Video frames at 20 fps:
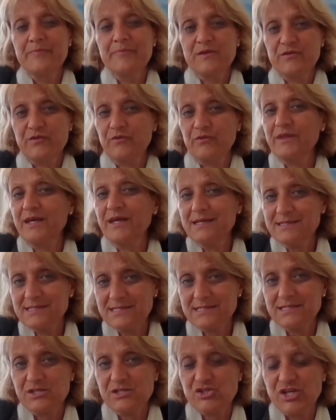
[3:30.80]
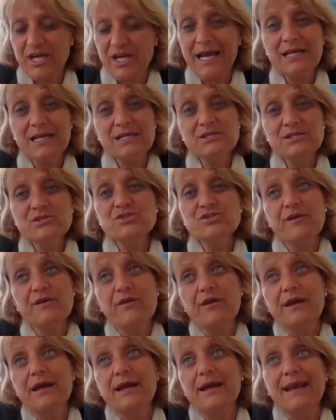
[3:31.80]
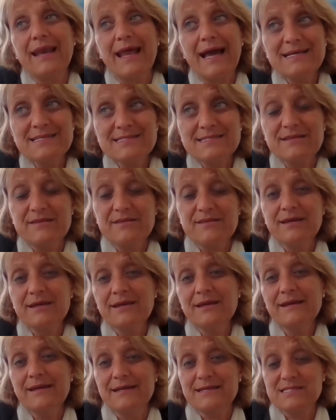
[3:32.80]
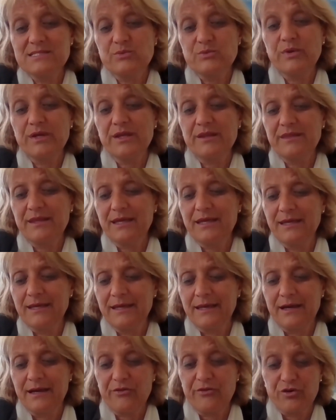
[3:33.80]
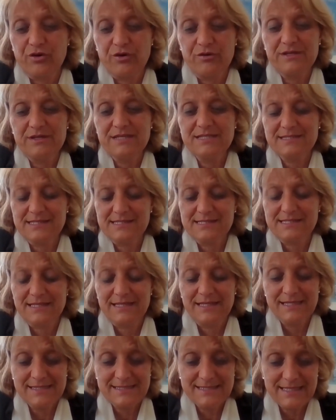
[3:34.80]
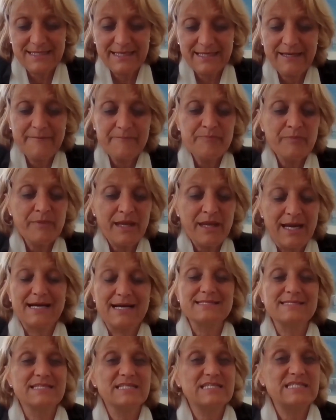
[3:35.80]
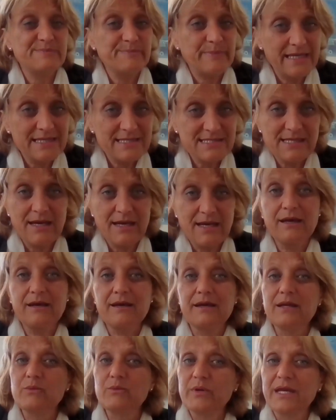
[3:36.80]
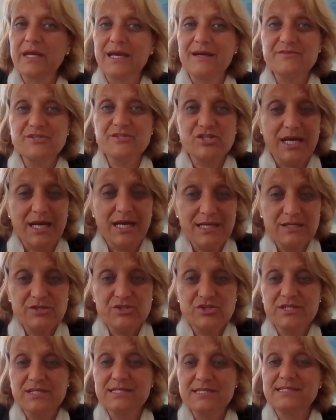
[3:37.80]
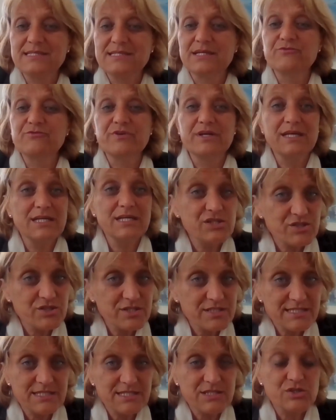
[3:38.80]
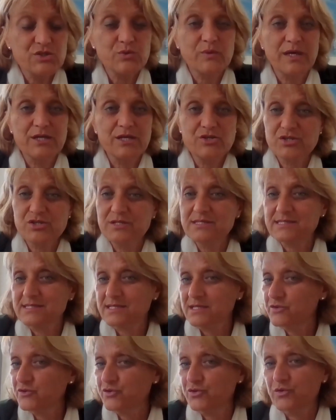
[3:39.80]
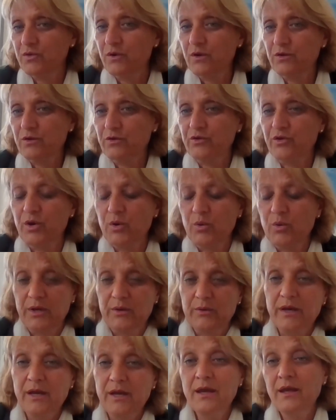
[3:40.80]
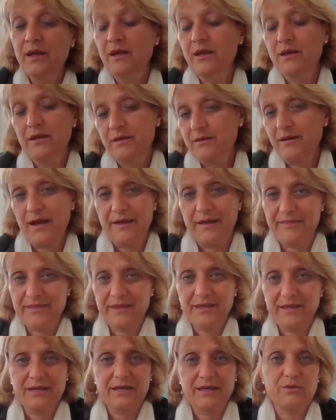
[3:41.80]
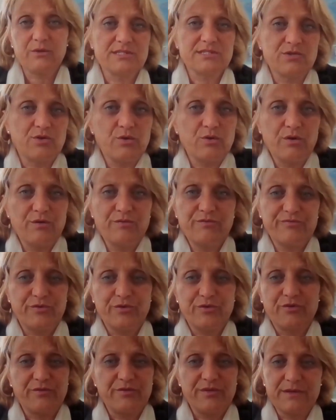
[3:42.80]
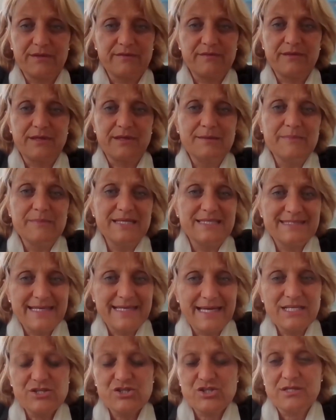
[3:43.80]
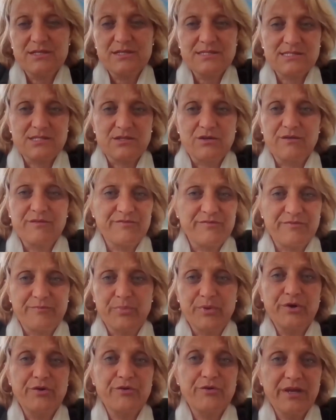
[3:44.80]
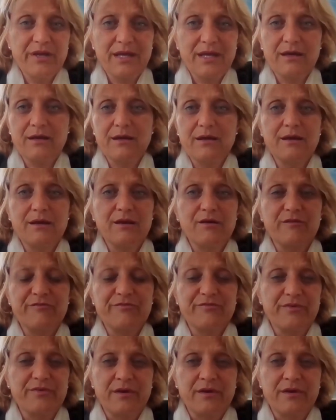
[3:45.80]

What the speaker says: So that's the challenge. Last thing is with the authorities in Italy, as it's Pesach and we have challenges and religious situations that you all know, and I think it was all over the limitations of burial, of